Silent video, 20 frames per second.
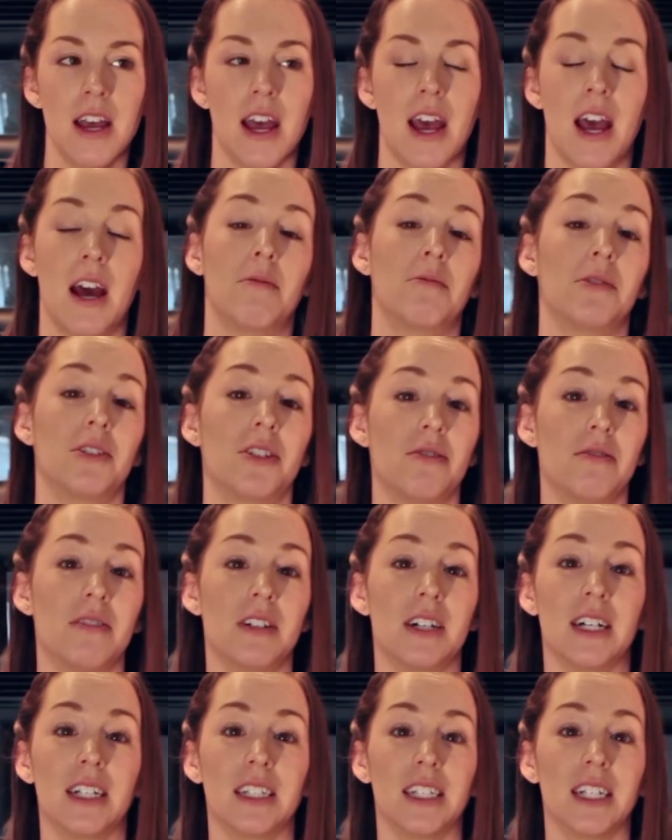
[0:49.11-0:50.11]
and we'll do
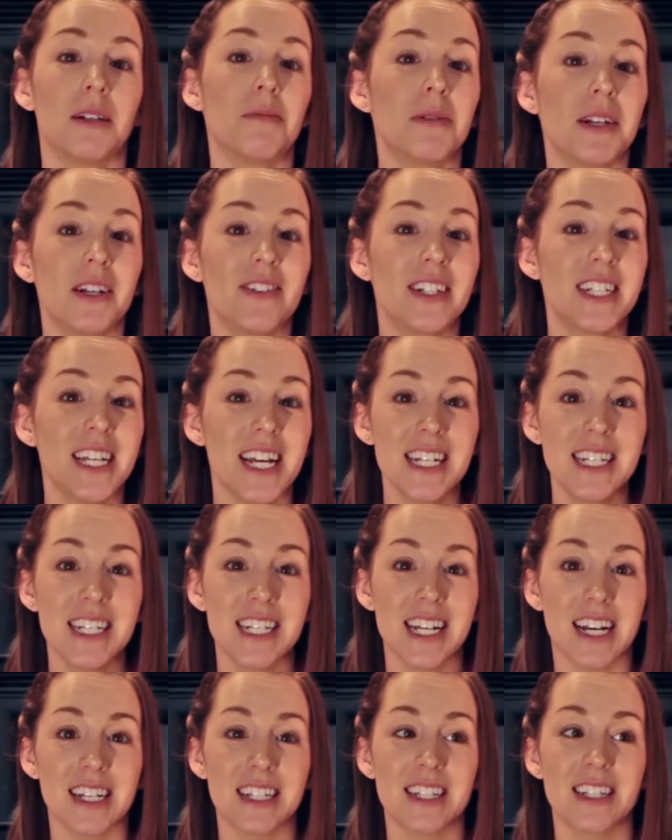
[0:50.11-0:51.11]
a little bit of a taste
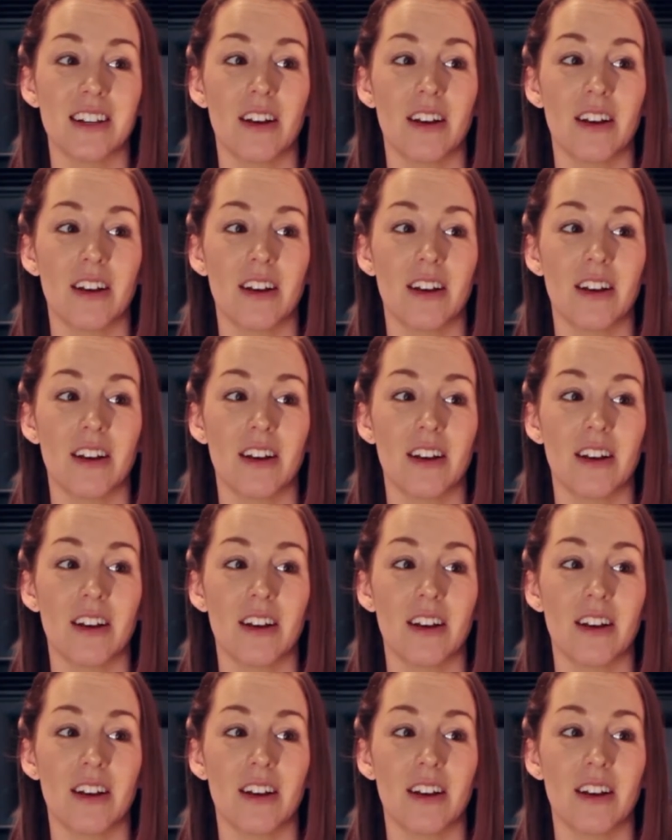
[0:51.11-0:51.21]
test.